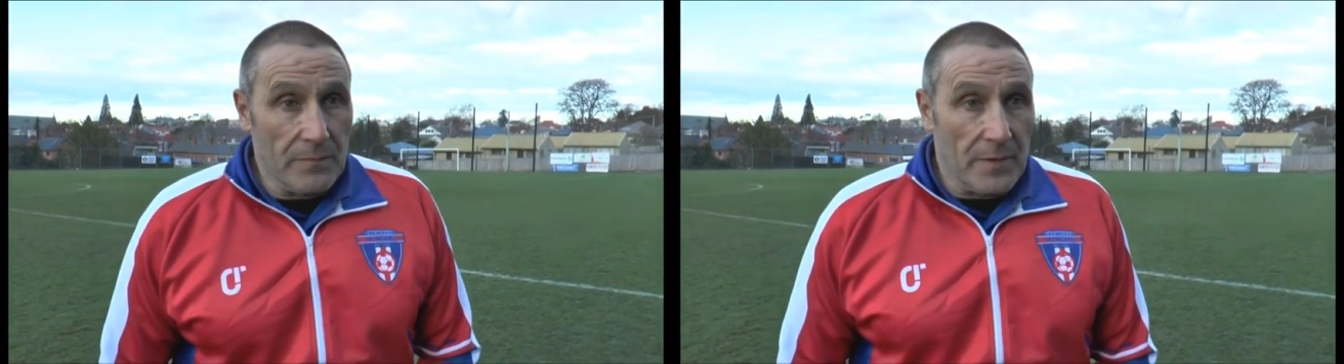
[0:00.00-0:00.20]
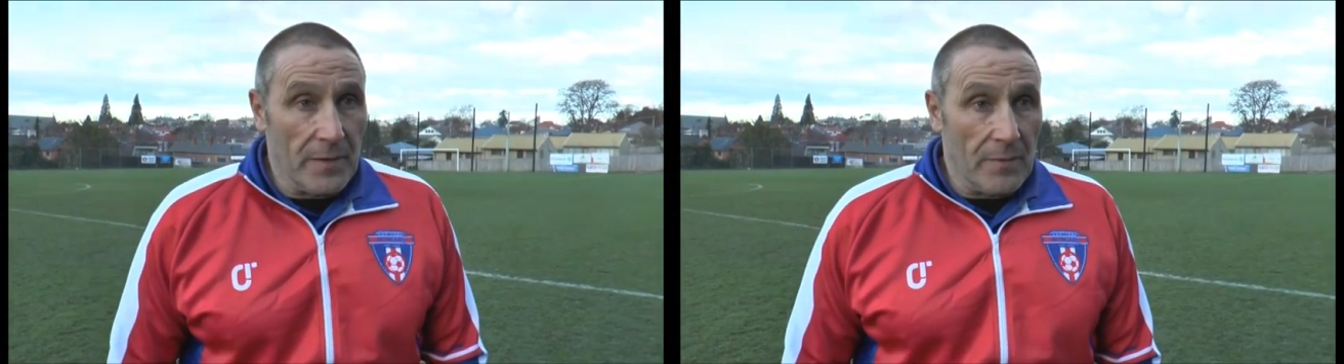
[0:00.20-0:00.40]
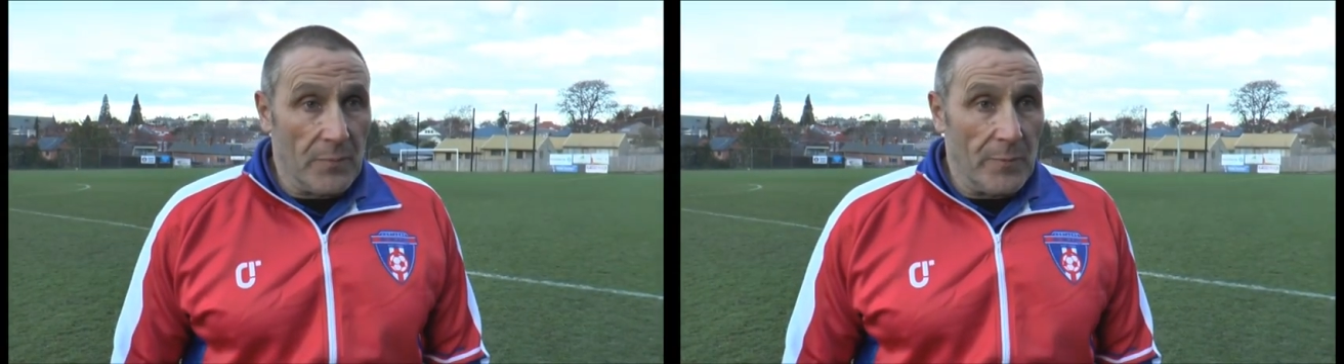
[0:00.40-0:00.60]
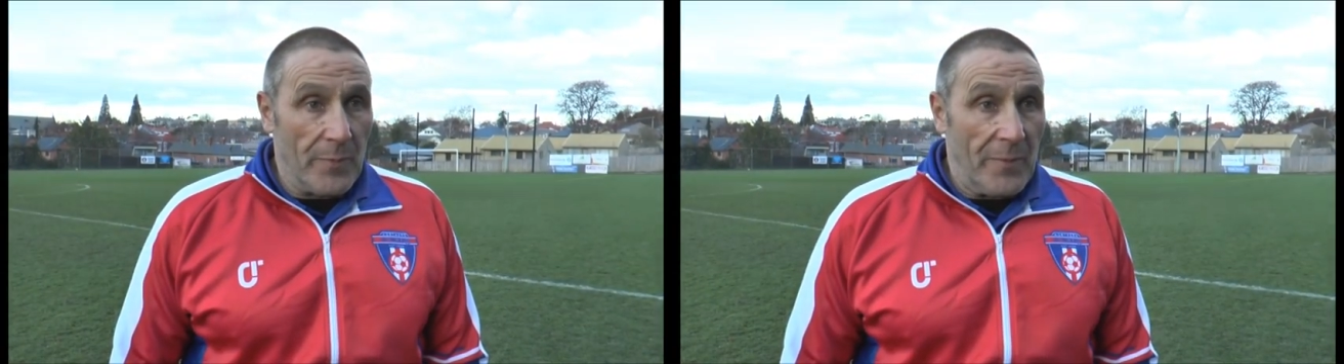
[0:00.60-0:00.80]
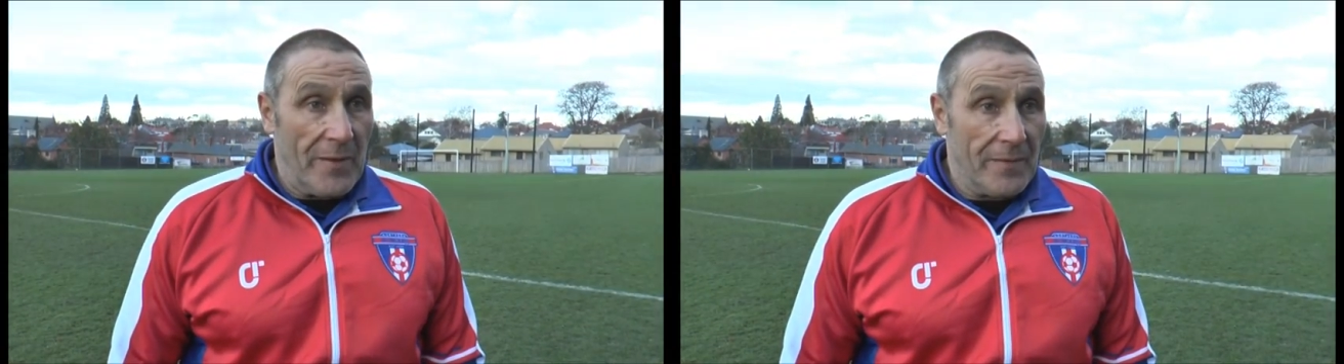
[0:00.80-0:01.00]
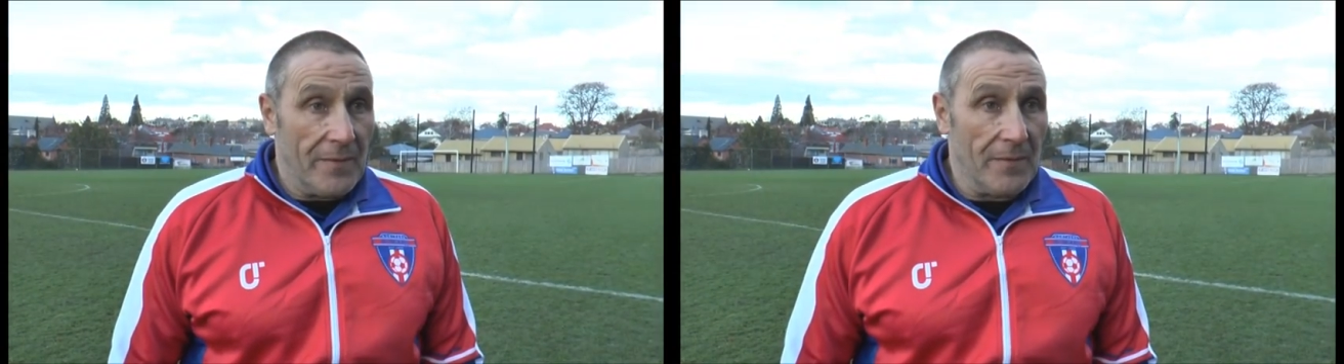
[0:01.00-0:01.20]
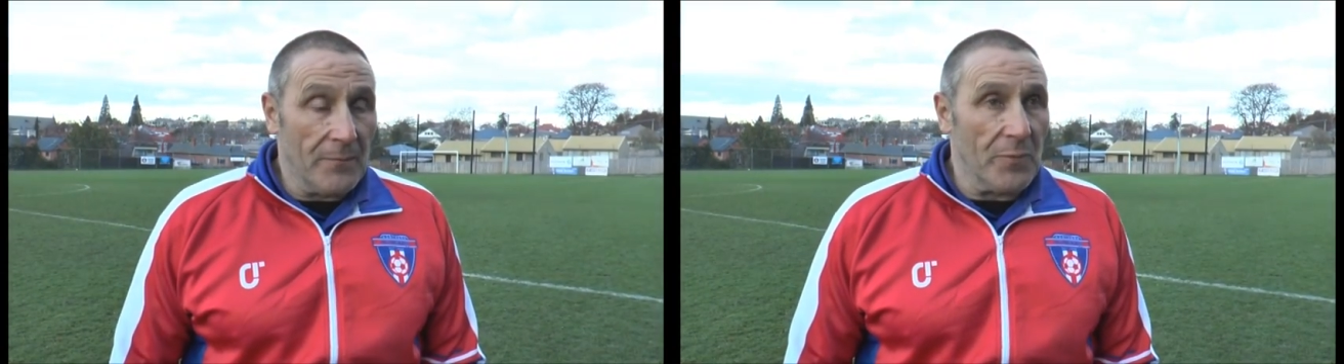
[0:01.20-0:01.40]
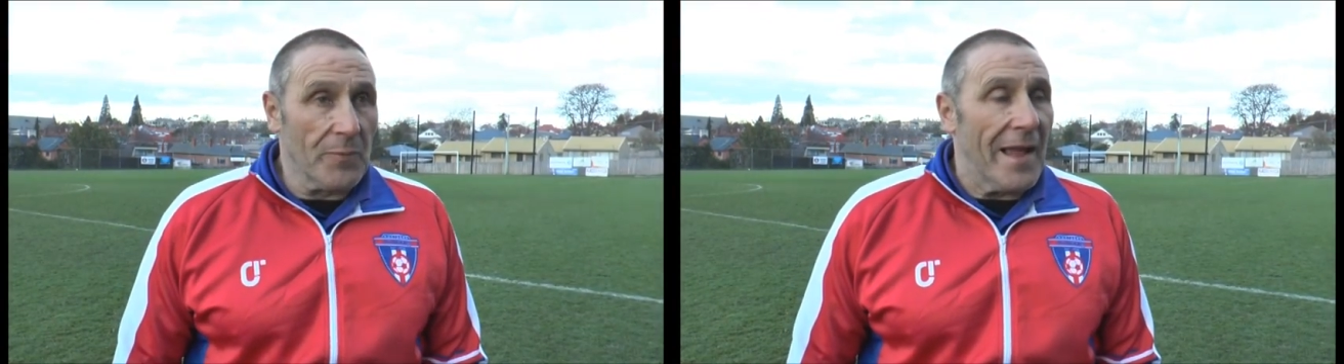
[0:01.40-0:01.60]
yeah, I'm
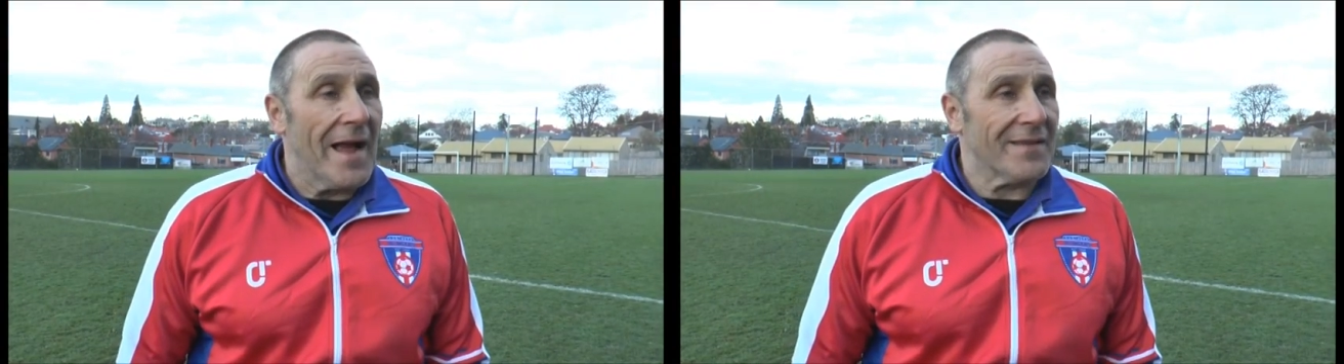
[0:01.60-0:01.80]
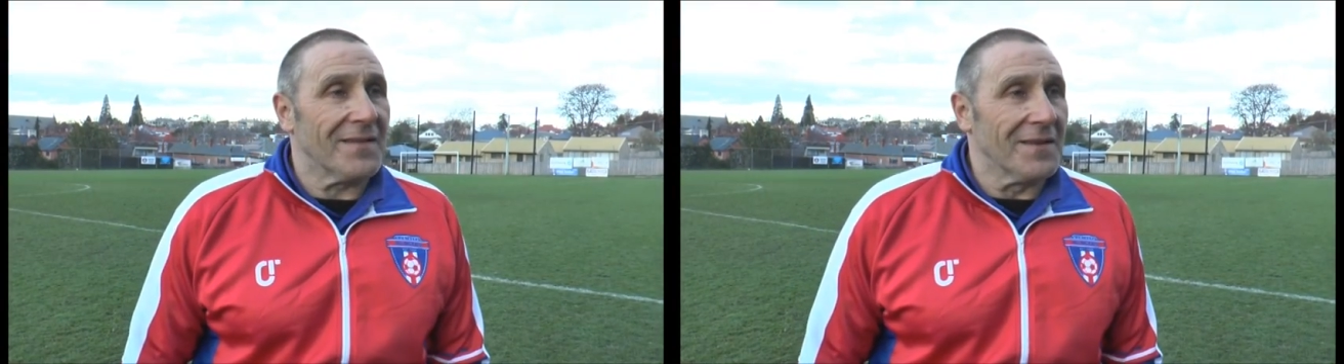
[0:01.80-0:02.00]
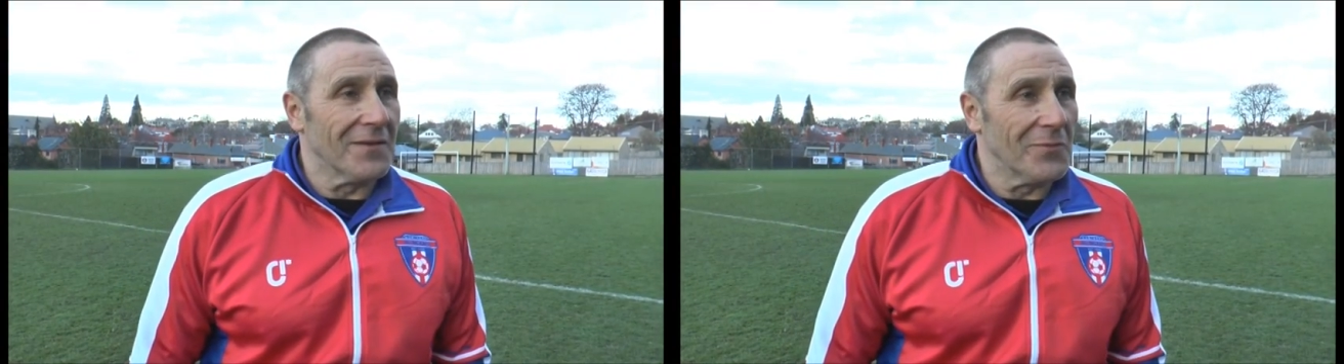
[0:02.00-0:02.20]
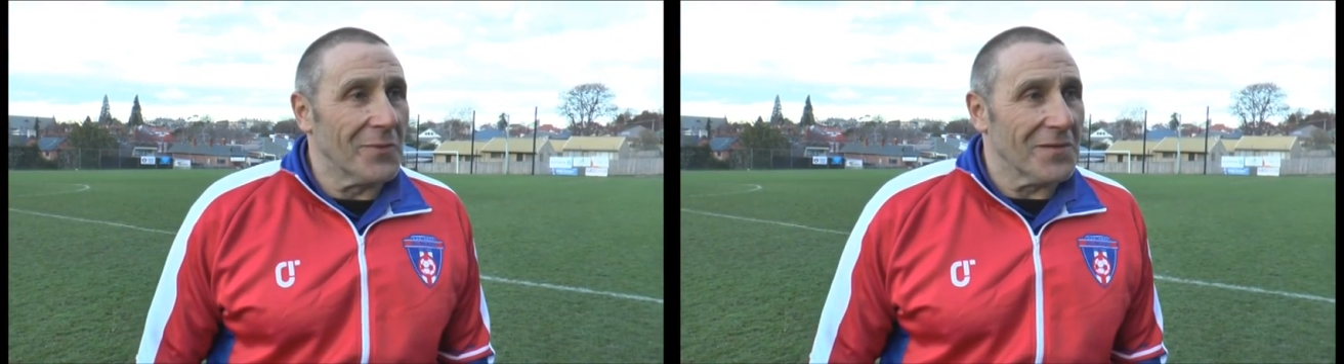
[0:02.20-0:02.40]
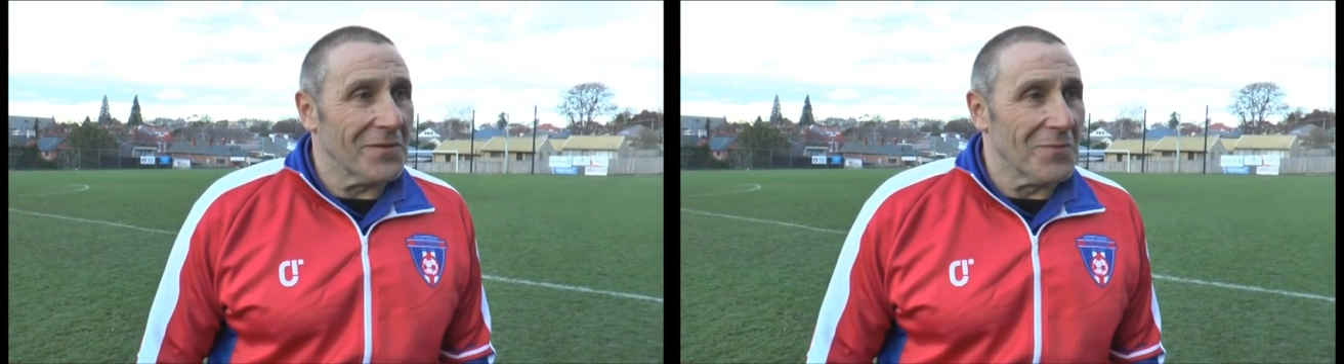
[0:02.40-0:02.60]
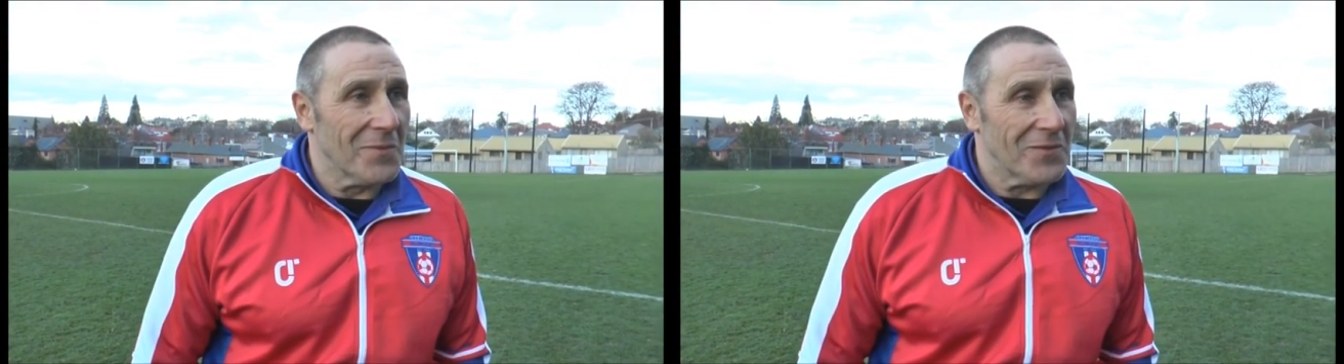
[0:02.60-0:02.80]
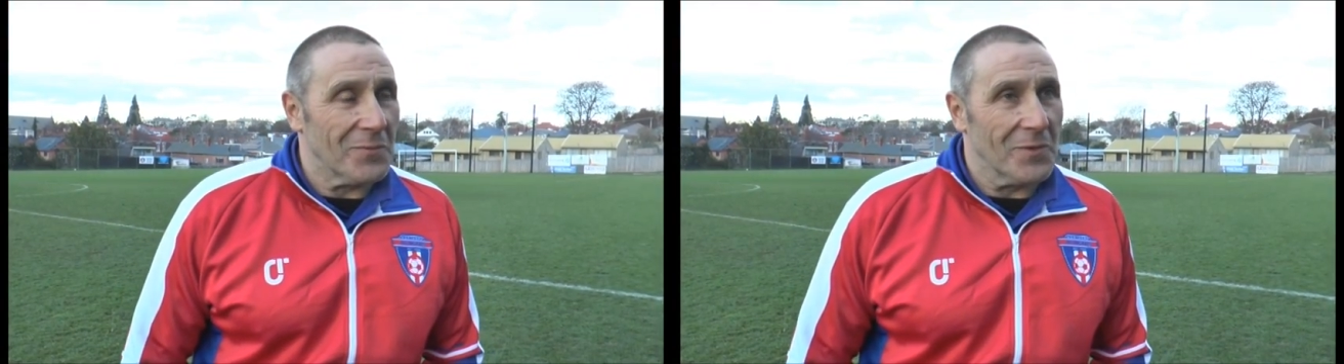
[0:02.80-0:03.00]
probably asking a little bit too much,